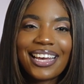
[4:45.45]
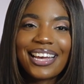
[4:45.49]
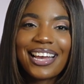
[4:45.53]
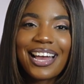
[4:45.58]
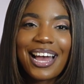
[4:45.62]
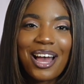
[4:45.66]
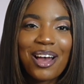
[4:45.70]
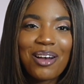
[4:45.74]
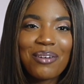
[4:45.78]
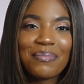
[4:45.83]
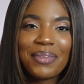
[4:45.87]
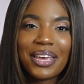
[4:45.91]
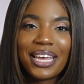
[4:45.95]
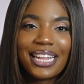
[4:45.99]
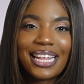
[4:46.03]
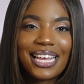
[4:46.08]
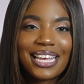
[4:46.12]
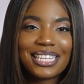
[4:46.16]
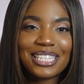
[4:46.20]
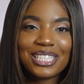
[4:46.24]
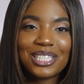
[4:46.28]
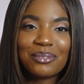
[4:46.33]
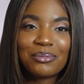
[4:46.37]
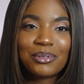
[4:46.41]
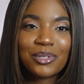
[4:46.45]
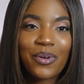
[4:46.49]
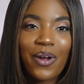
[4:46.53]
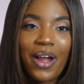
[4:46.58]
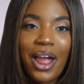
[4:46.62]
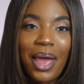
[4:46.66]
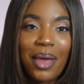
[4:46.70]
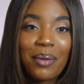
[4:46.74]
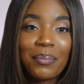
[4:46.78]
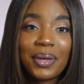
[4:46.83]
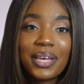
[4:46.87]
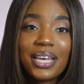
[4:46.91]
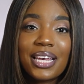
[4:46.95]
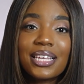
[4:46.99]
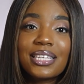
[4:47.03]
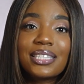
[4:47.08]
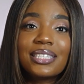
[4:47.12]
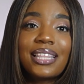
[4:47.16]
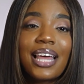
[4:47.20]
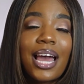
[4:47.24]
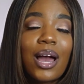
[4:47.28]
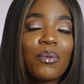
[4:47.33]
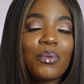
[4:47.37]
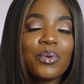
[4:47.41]
comment, and subscribe, because
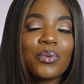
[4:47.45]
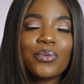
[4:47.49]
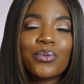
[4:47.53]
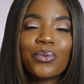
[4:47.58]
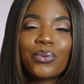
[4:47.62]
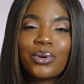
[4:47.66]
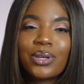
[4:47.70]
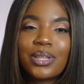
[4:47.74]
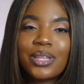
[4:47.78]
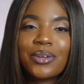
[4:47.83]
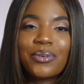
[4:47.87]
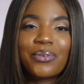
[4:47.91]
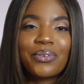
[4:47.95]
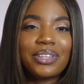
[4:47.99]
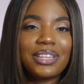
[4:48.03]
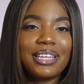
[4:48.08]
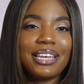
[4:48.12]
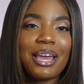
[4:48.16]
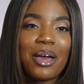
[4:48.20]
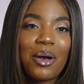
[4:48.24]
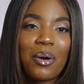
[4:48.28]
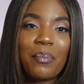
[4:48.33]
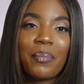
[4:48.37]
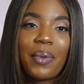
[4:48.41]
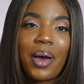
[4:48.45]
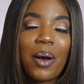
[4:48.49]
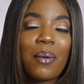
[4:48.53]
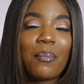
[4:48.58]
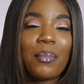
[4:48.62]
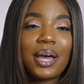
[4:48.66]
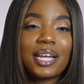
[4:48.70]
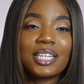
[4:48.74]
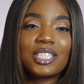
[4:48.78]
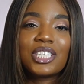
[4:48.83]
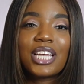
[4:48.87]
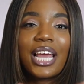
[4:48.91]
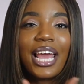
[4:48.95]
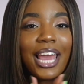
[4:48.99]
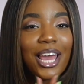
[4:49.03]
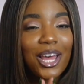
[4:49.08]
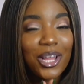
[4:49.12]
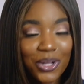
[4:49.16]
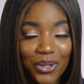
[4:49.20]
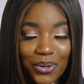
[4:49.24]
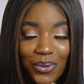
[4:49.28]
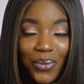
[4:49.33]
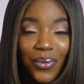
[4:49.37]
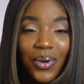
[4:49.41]
that would really help out my
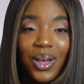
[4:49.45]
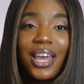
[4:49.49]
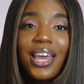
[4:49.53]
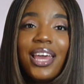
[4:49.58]
channel.